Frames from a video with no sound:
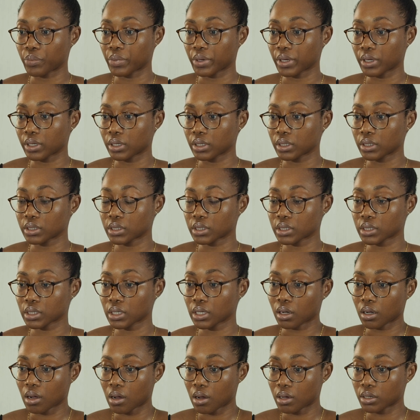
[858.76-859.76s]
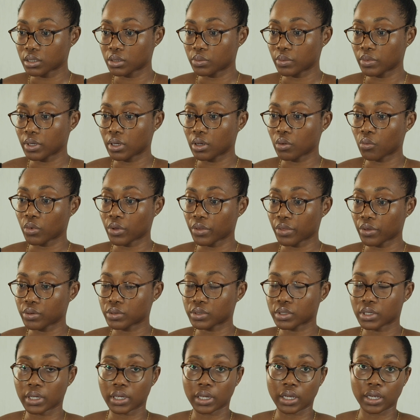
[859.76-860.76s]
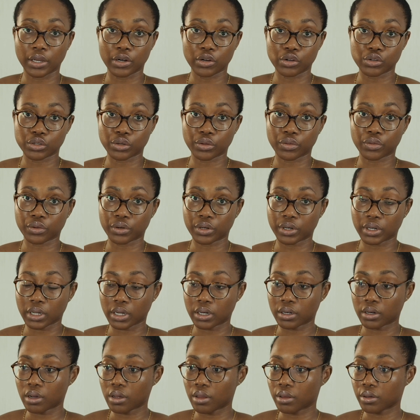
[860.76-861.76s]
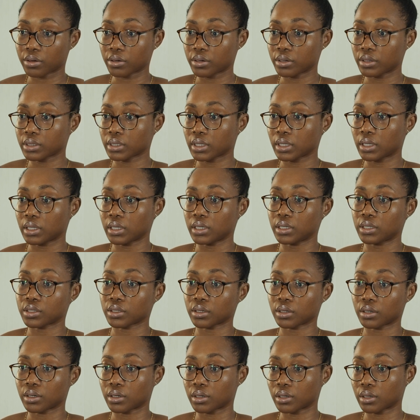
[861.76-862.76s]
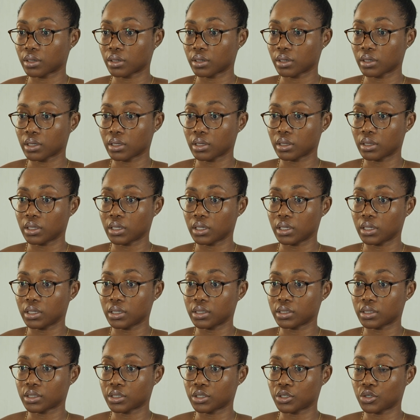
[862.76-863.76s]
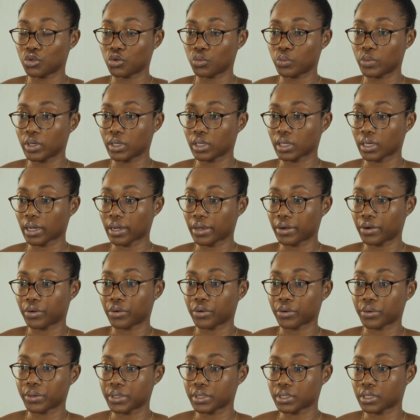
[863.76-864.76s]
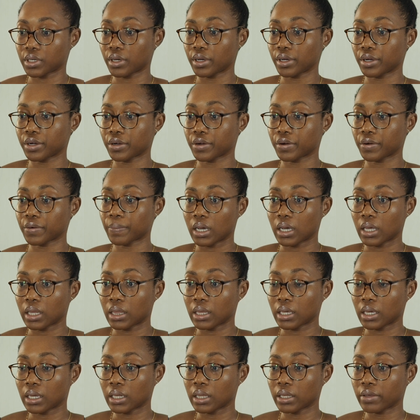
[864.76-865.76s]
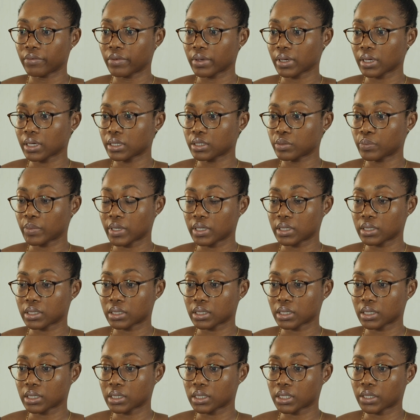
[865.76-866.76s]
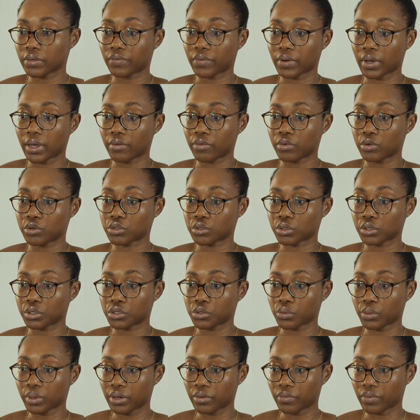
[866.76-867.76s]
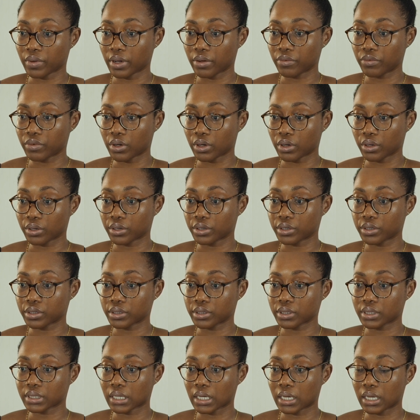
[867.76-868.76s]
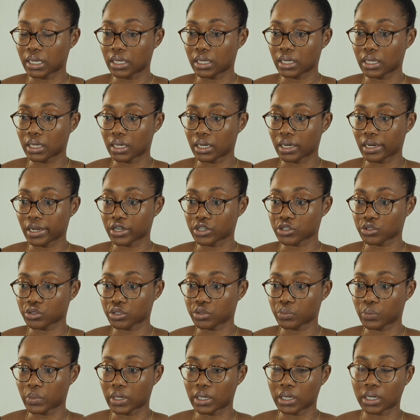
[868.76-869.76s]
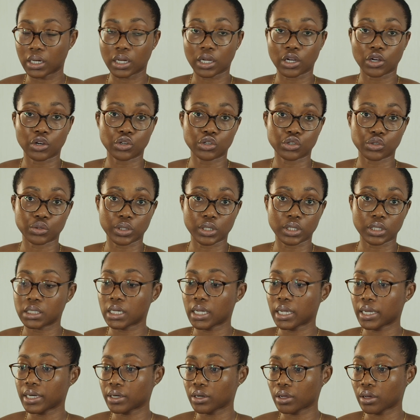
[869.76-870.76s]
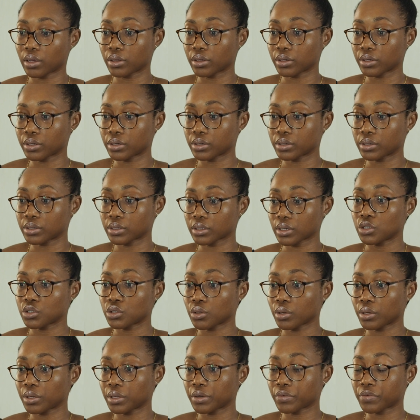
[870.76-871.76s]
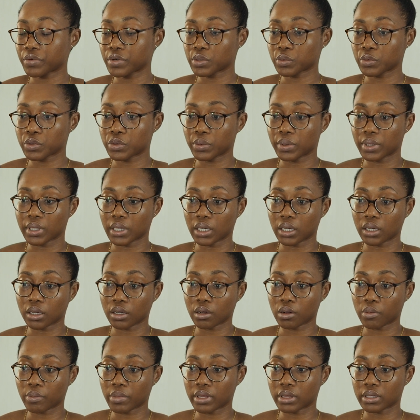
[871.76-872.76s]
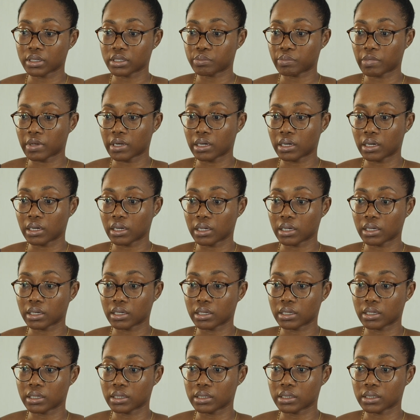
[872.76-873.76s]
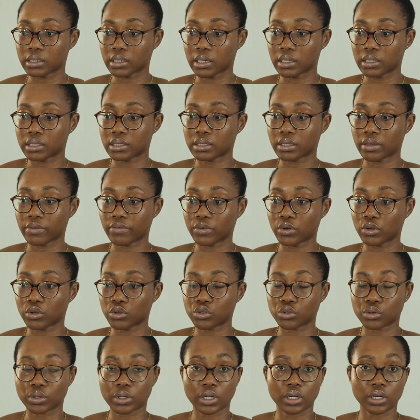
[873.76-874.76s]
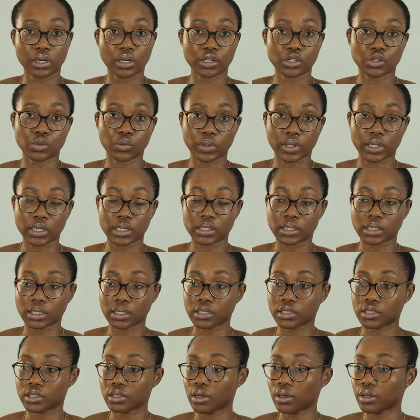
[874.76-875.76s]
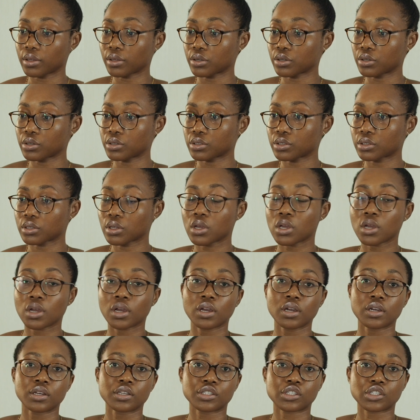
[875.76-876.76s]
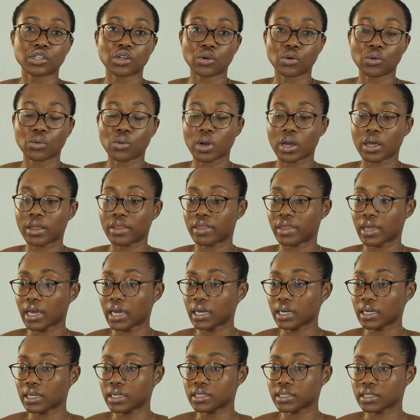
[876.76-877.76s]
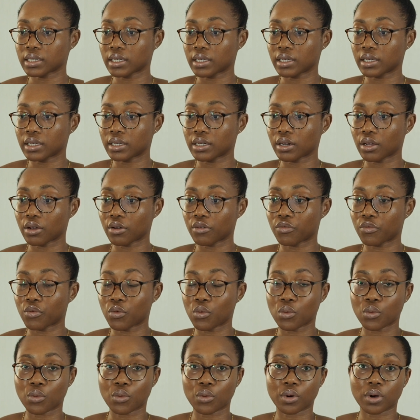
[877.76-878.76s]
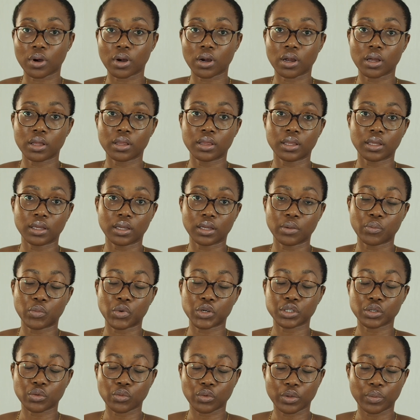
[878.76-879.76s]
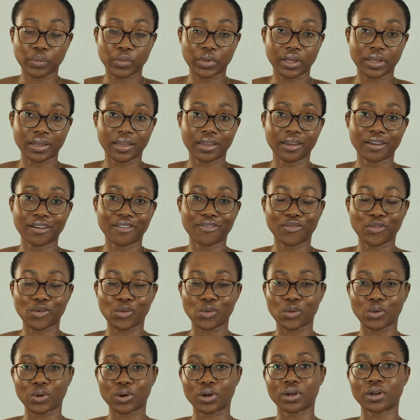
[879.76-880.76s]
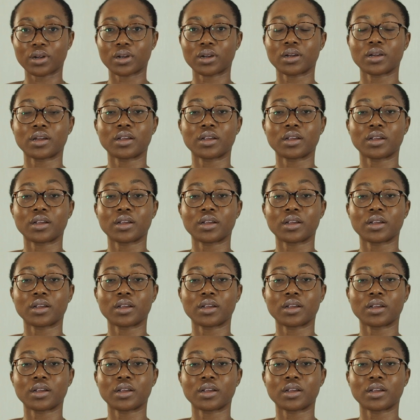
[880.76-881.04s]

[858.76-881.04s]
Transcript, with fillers: bills cost me $1,839 and these are these two bill categories here and then living expenses $525 and then extra spending $110 so the difference between the income and the spending is $726 so that is it for the budget with me for